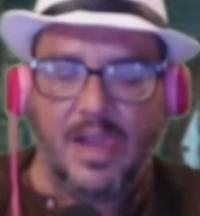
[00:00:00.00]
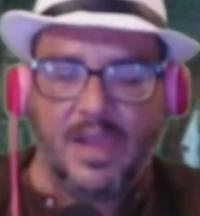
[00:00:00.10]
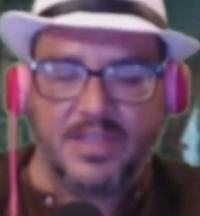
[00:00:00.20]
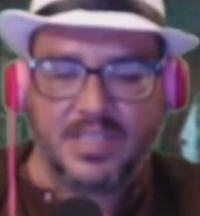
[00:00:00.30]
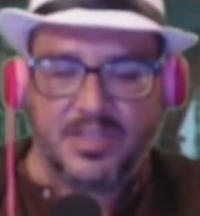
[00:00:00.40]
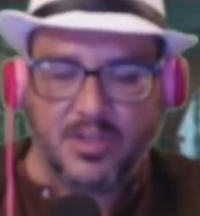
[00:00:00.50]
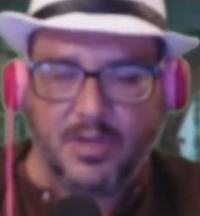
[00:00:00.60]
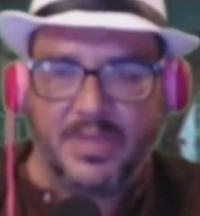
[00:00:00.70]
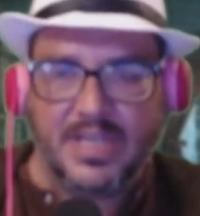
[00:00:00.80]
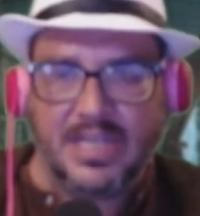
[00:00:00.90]

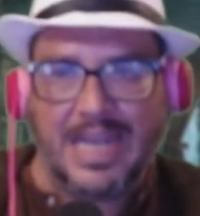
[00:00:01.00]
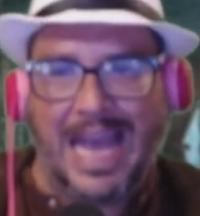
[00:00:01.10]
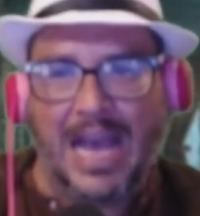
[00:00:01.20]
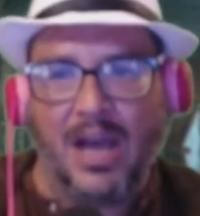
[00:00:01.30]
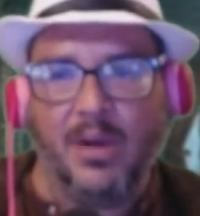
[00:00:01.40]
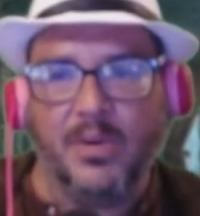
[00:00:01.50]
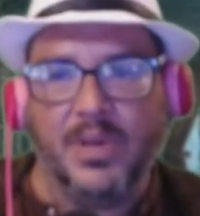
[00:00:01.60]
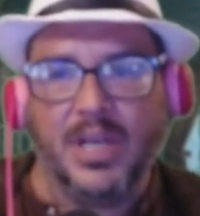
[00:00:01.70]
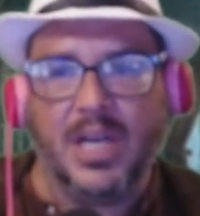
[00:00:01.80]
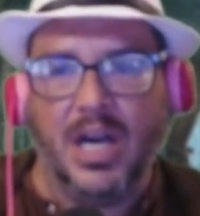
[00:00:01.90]
determine how
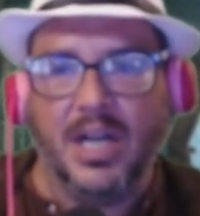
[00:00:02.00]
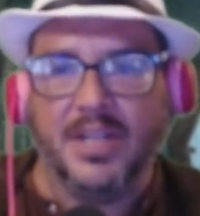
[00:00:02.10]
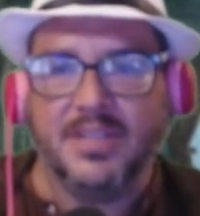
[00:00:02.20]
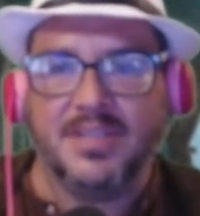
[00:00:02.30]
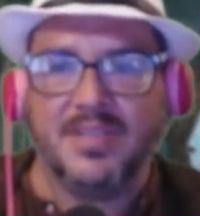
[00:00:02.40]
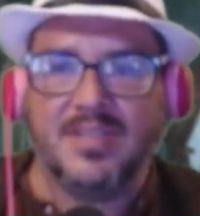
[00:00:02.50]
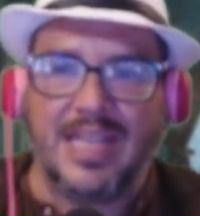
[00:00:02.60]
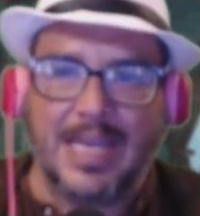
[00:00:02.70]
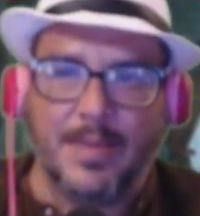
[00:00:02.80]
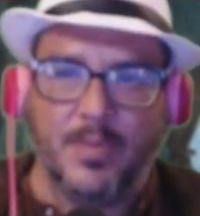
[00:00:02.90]

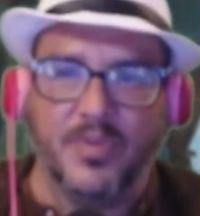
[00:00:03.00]
unstable